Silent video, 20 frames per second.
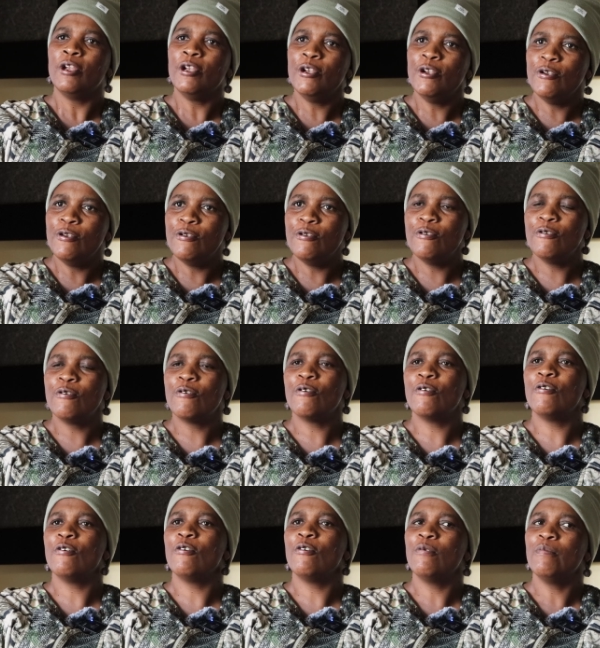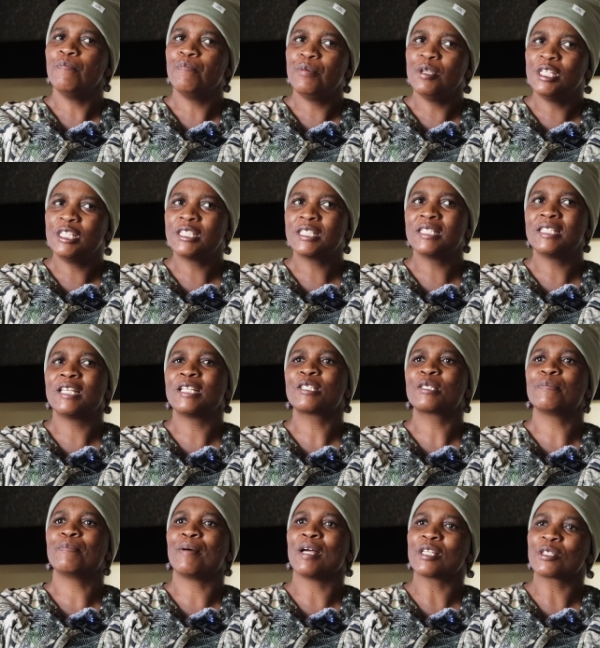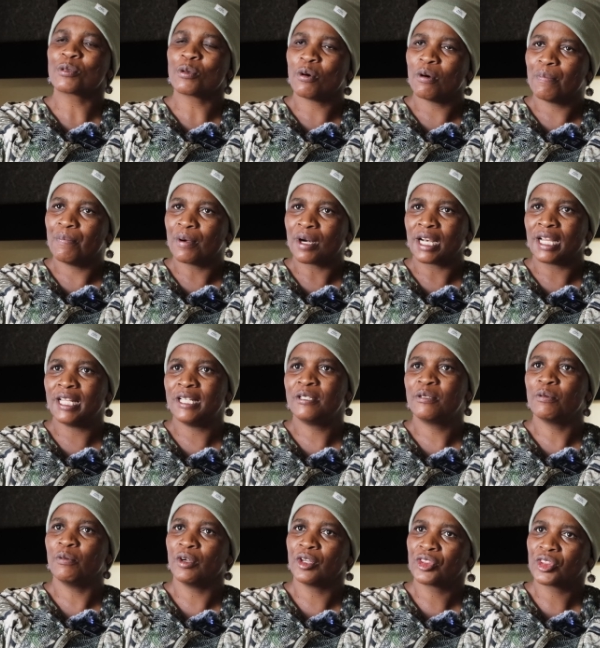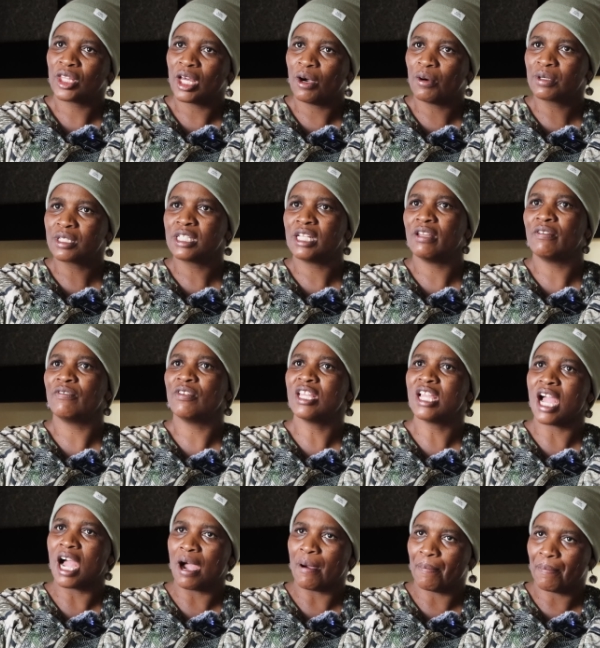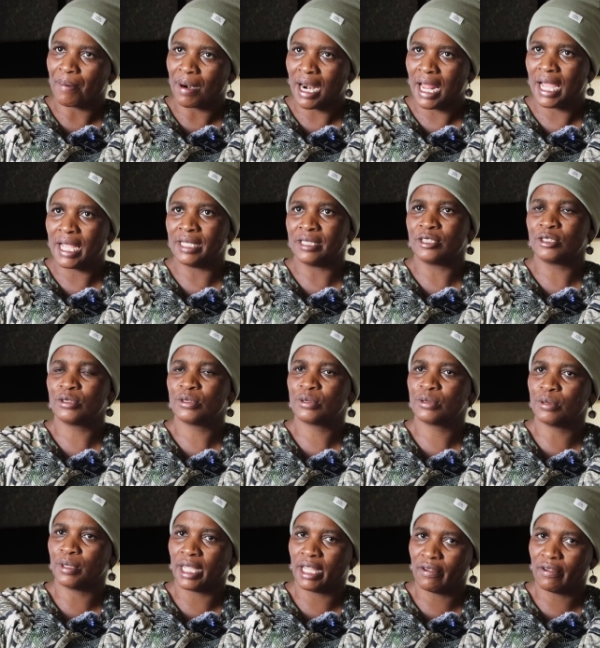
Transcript: No business must operate without having applied to